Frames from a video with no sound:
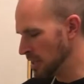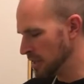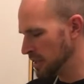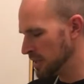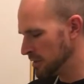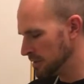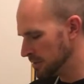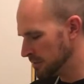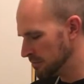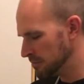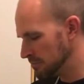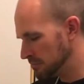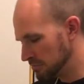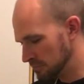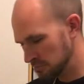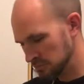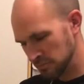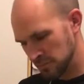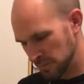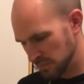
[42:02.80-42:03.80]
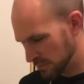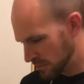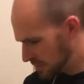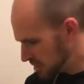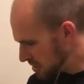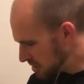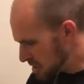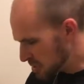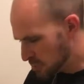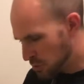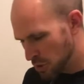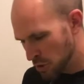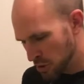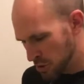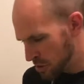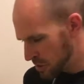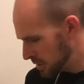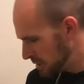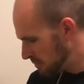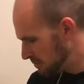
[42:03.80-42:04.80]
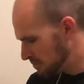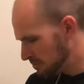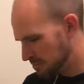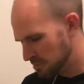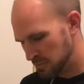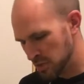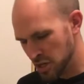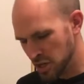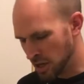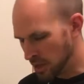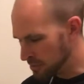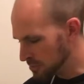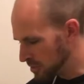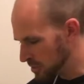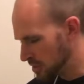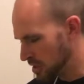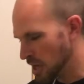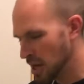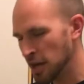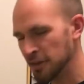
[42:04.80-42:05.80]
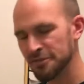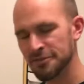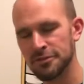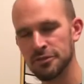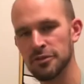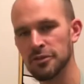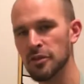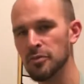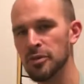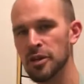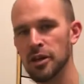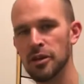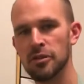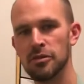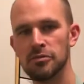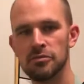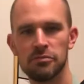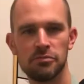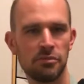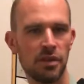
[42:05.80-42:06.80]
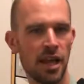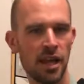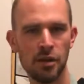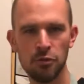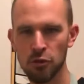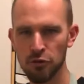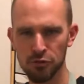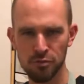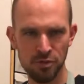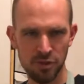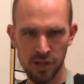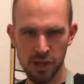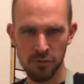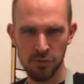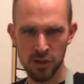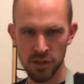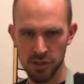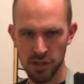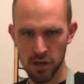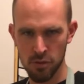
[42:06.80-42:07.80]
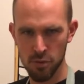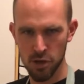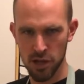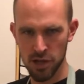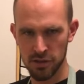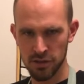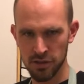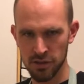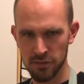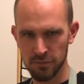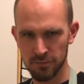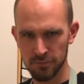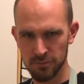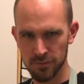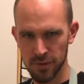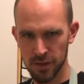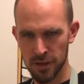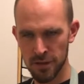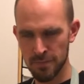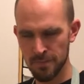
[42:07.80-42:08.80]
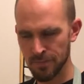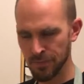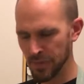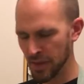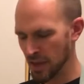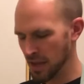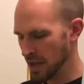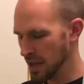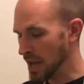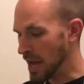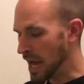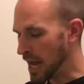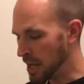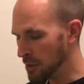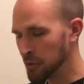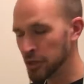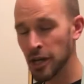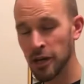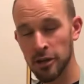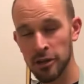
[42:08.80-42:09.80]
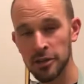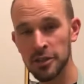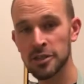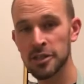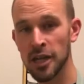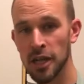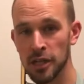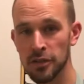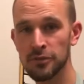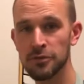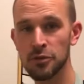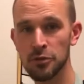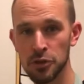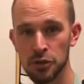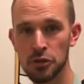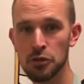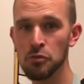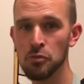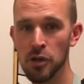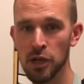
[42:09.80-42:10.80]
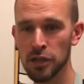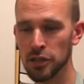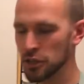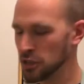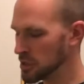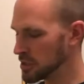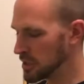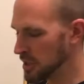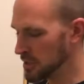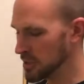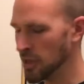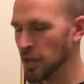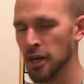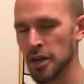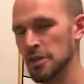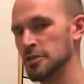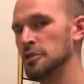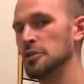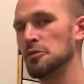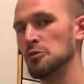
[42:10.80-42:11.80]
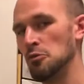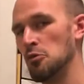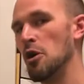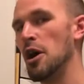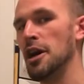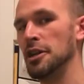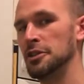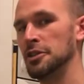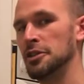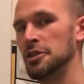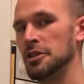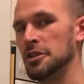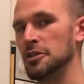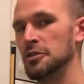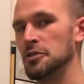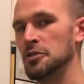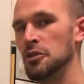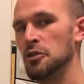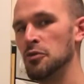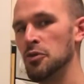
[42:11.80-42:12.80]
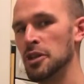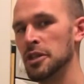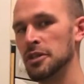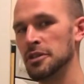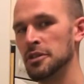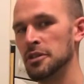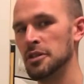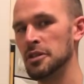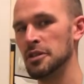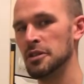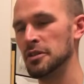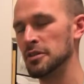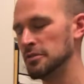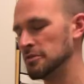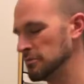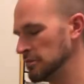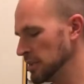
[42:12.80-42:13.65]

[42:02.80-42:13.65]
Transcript: it simmer and become soft for about anywhere from 7 to 10 minutes. Okay? I would err on the side of doing too much as long as it's watched, because you don't want it to